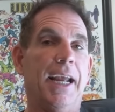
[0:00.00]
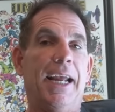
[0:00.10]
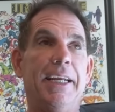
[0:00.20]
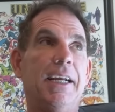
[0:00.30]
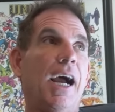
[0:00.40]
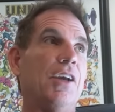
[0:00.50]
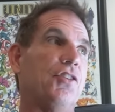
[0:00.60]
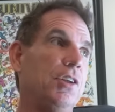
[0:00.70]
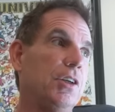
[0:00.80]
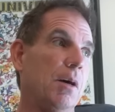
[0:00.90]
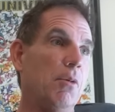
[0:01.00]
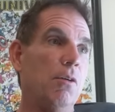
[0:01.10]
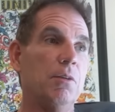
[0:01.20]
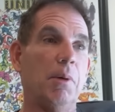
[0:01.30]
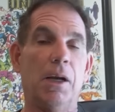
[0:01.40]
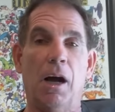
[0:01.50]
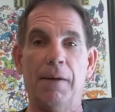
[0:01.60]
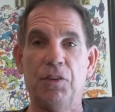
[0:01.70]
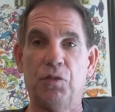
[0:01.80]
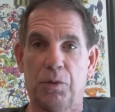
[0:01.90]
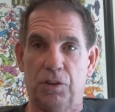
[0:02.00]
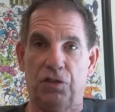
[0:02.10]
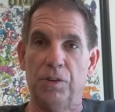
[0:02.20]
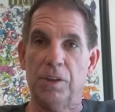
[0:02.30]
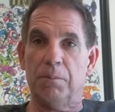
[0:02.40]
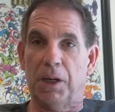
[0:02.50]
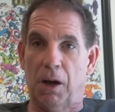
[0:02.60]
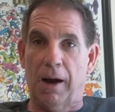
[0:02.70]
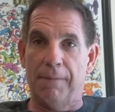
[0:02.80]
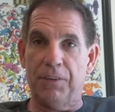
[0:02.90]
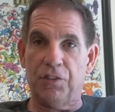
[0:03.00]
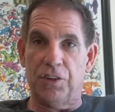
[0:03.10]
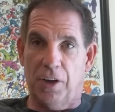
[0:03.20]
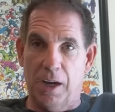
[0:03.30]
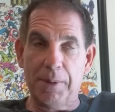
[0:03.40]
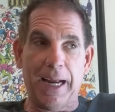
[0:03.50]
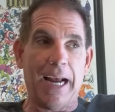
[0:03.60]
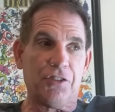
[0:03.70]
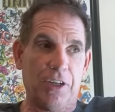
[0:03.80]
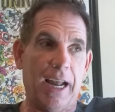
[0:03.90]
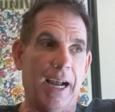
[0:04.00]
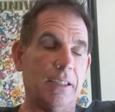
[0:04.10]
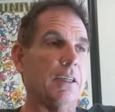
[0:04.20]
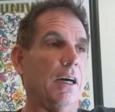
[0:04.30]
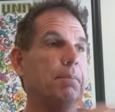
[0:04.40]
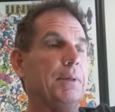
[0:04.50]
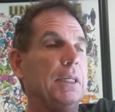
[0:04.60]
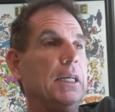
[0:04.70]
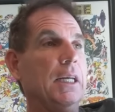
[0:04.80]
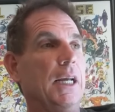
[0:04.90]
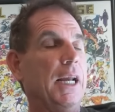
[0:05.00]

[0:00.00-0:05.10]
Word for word: Hey guys, can you come over to my office? We're going to shoot it in my office. The time I actually had a company,